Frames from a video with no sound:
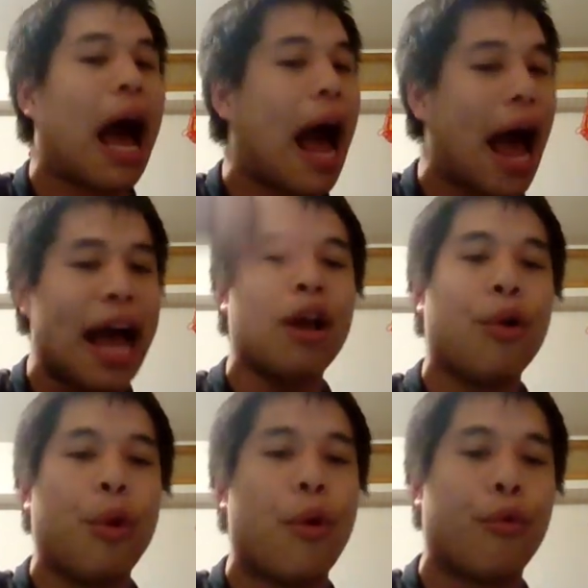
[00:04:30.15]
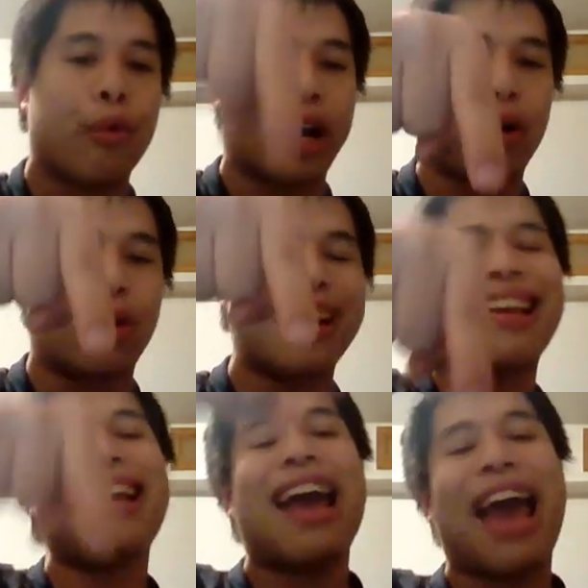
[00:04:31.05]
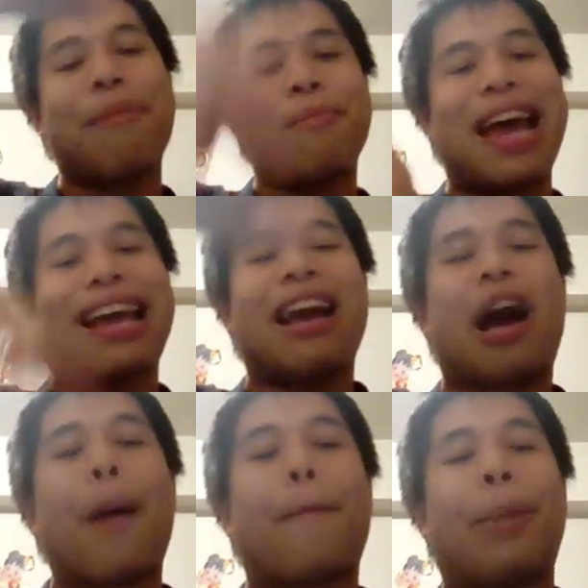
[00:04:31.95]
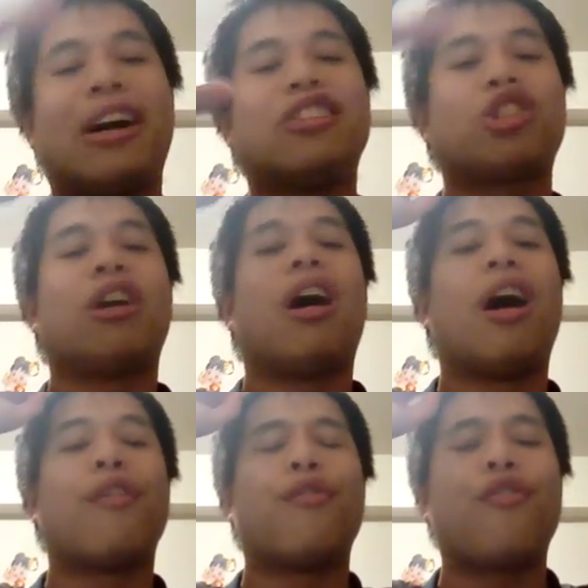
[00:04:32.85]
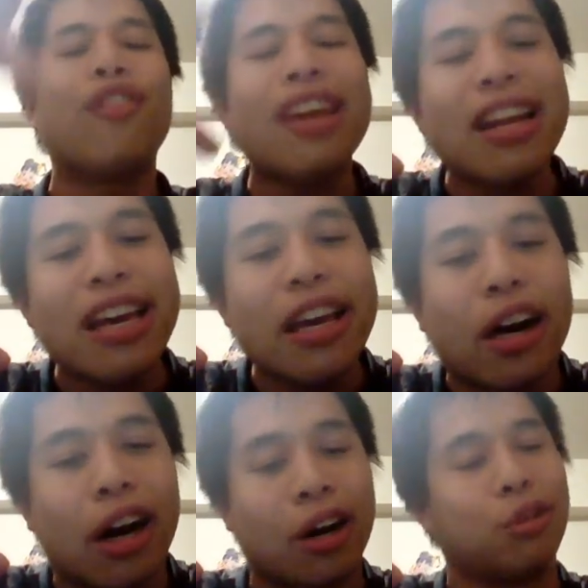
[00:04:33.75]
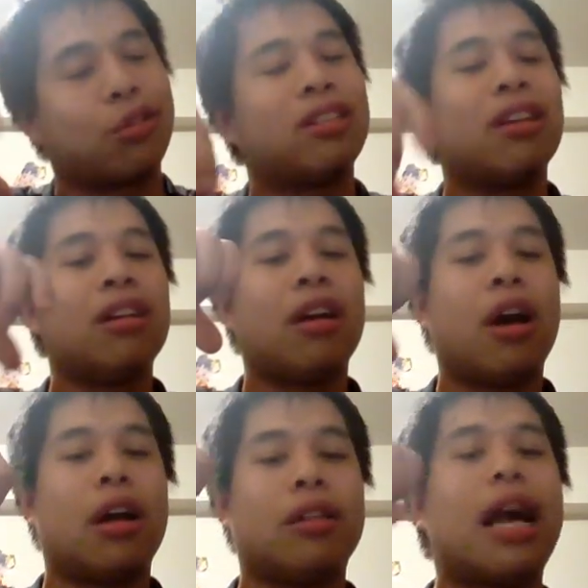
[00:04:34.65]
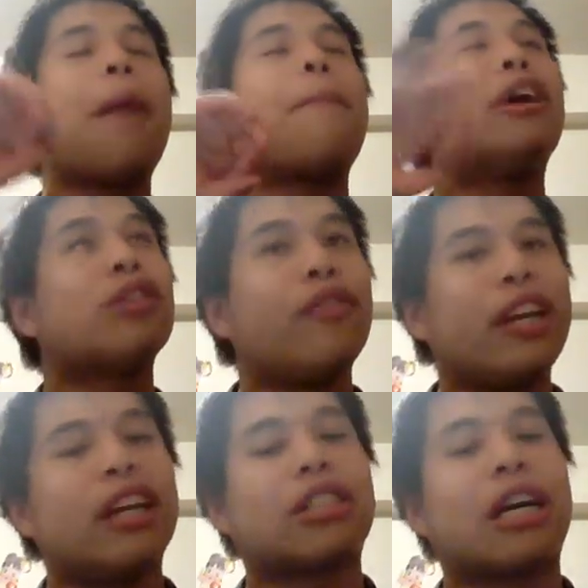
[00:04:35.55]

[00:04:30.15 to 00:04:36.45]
I will record it and make a bunch of videos. Not a bunch of videos.